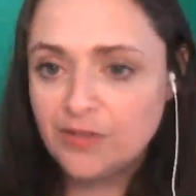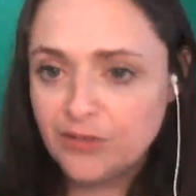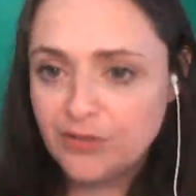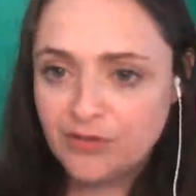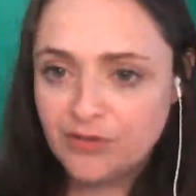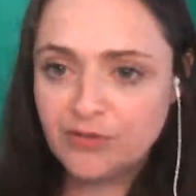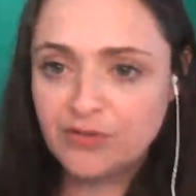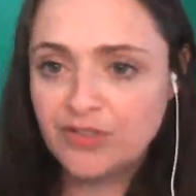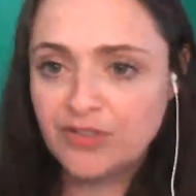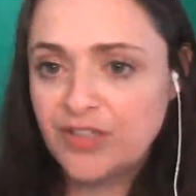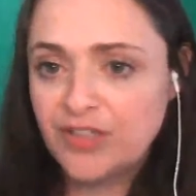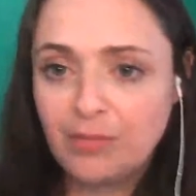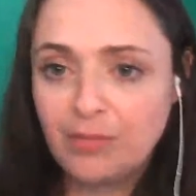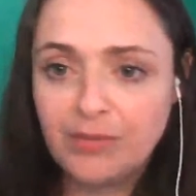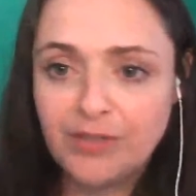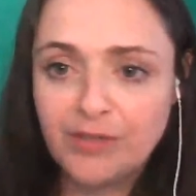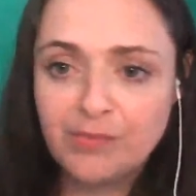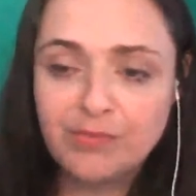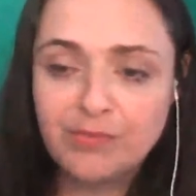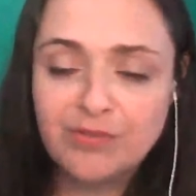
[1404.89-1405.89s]
So George
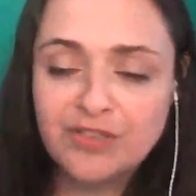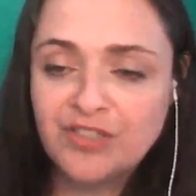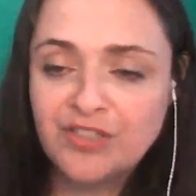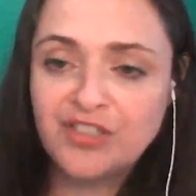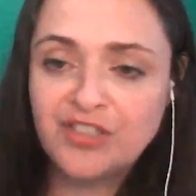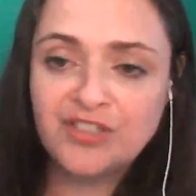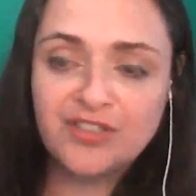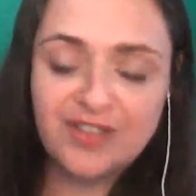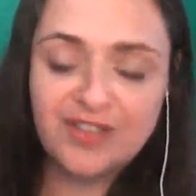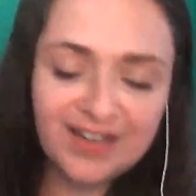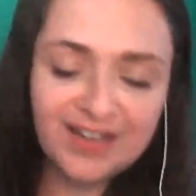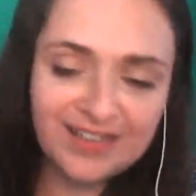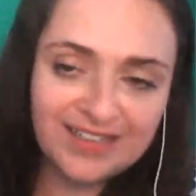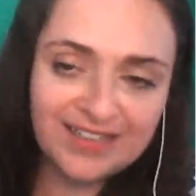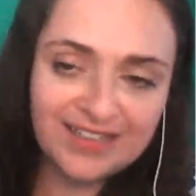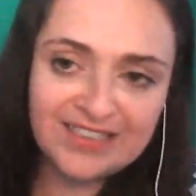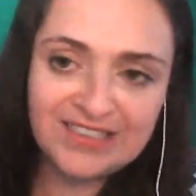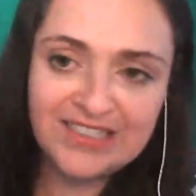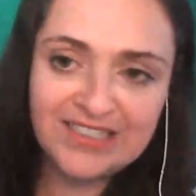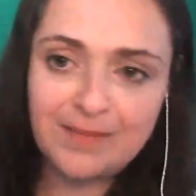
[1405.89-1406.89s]
W. Bush
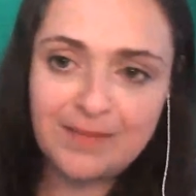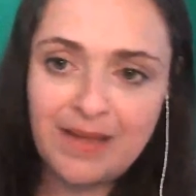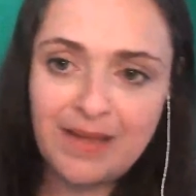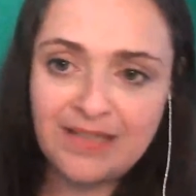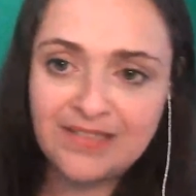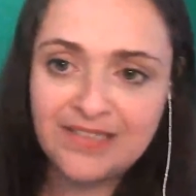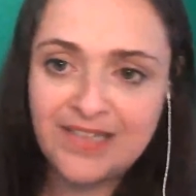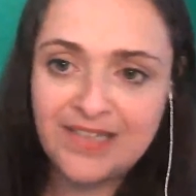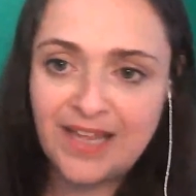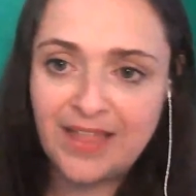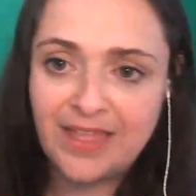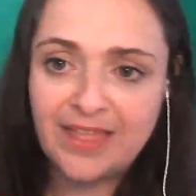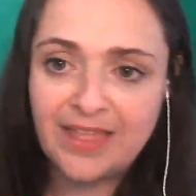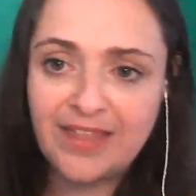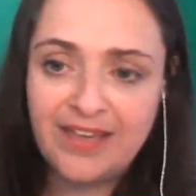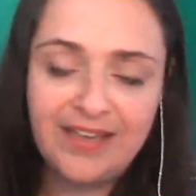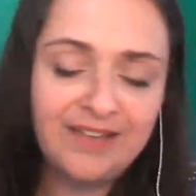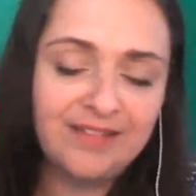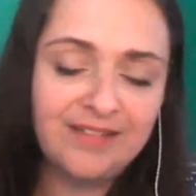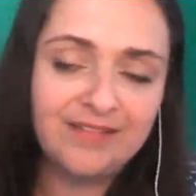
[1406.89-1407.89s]
unleashing mass
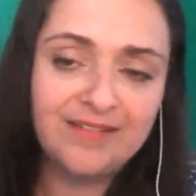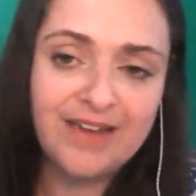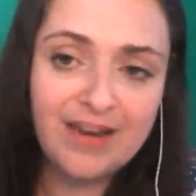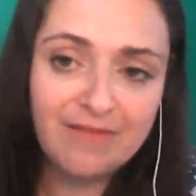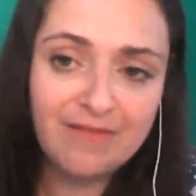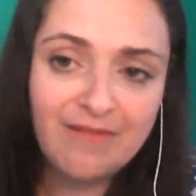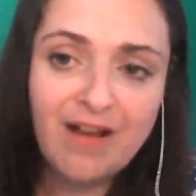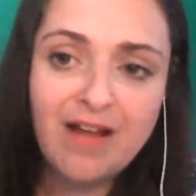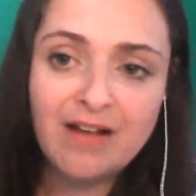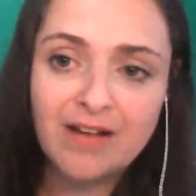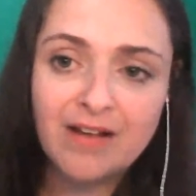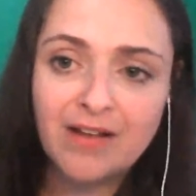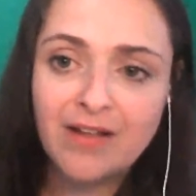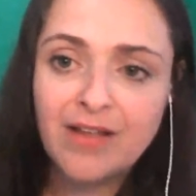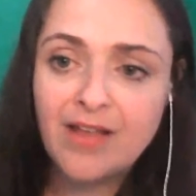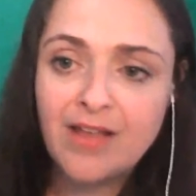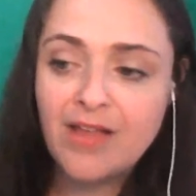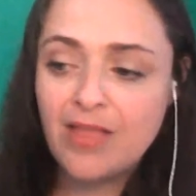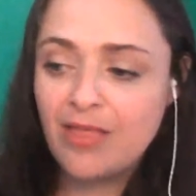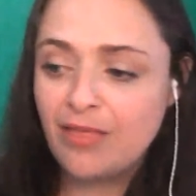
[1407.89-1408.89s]
death in Iraq
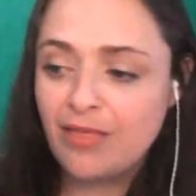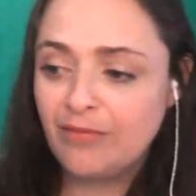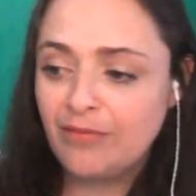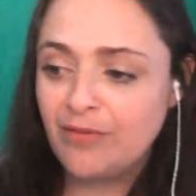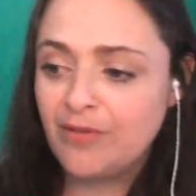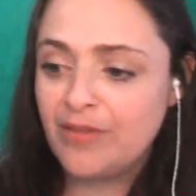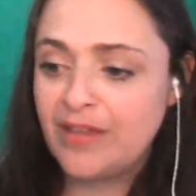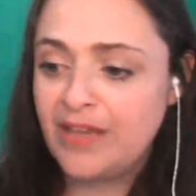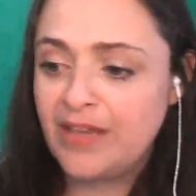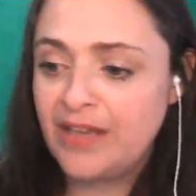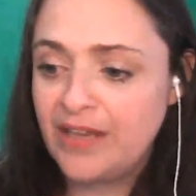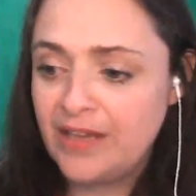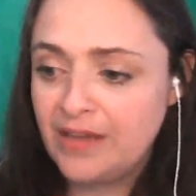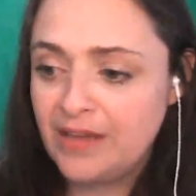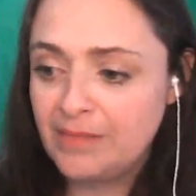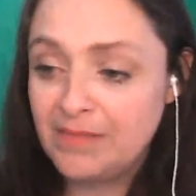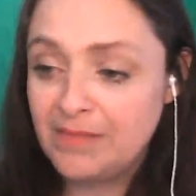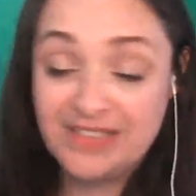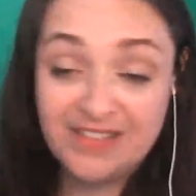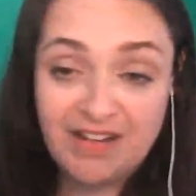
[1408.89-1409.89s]
through
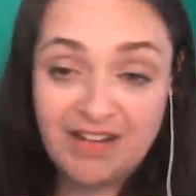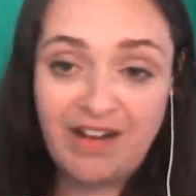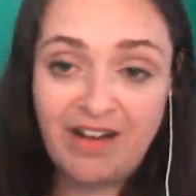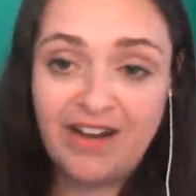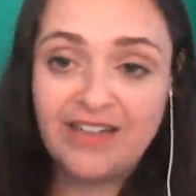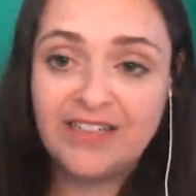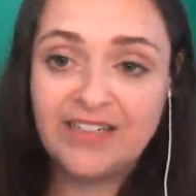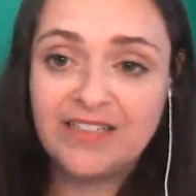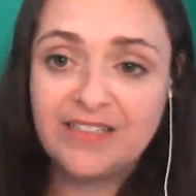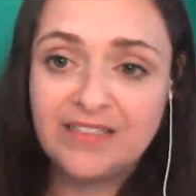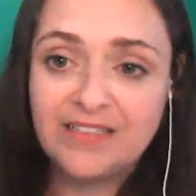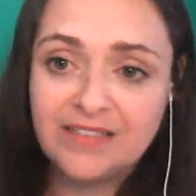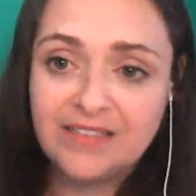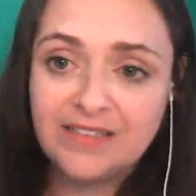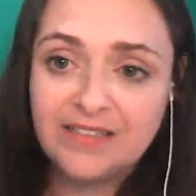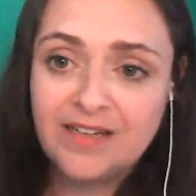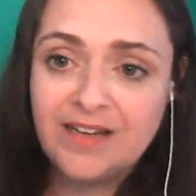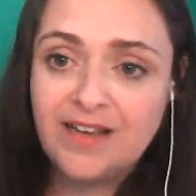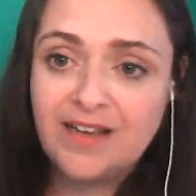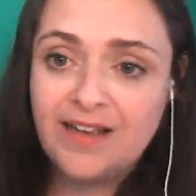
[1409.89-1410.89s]
the
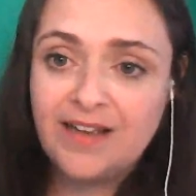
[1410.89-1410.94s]
misguided